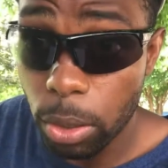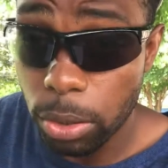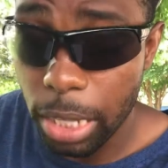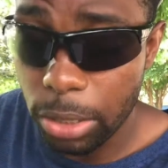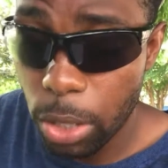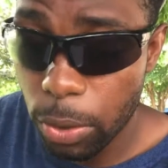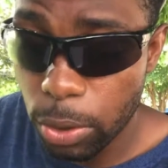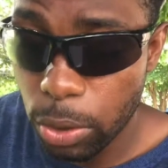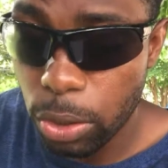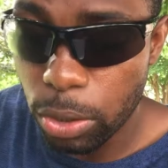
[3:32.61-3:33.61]
those. That's all there's
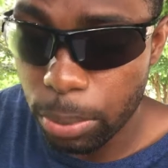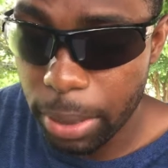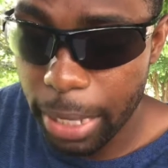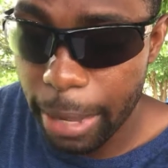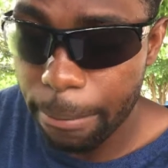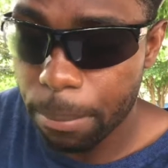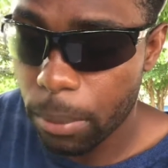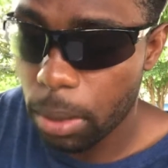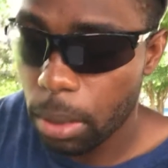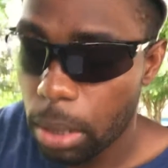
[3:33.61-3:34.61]
you need to know about that.
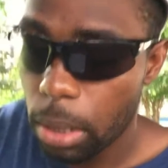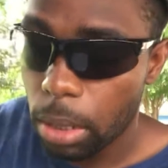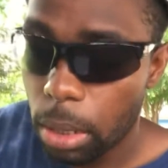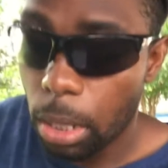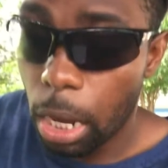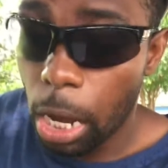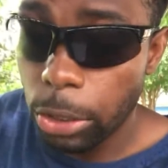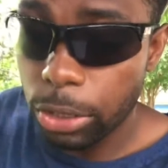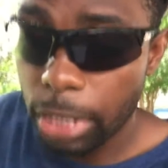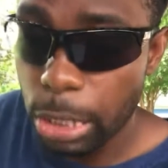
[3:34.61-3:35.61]

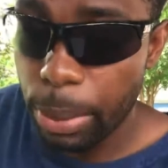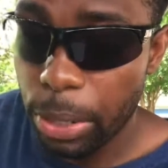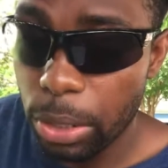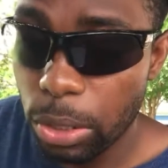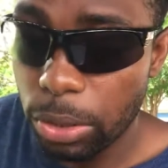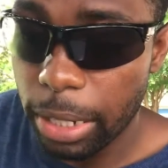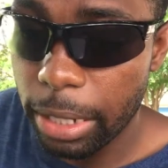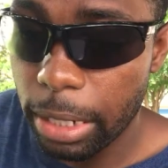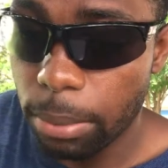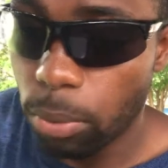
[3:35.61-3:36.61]
Also, you got some other news that
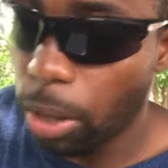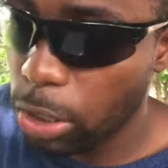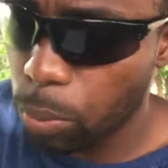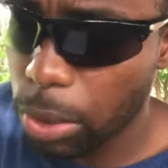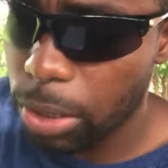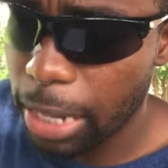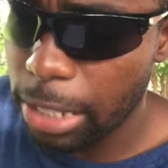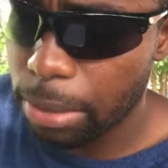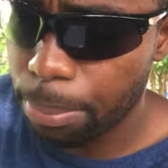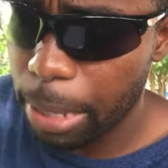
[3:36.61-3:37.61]
uh, Russ Wilson
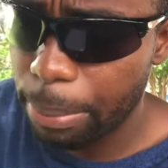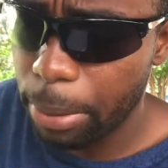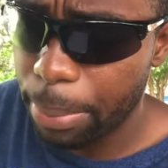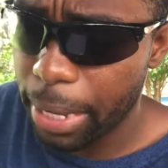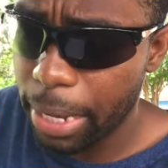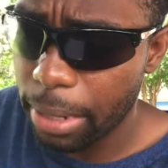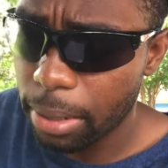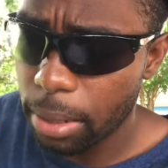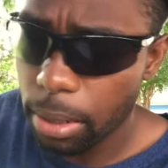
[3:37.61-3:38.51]
has pimple pain.